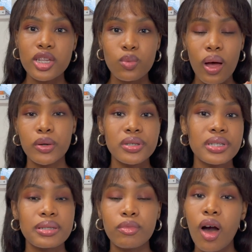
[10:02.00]
as well.
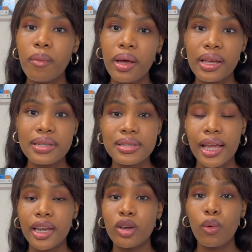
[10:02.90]
Some comments,
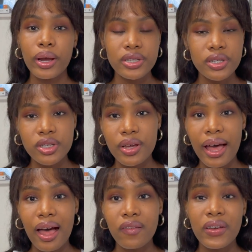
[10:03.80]
any questions you
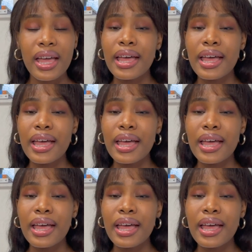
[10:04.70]
have,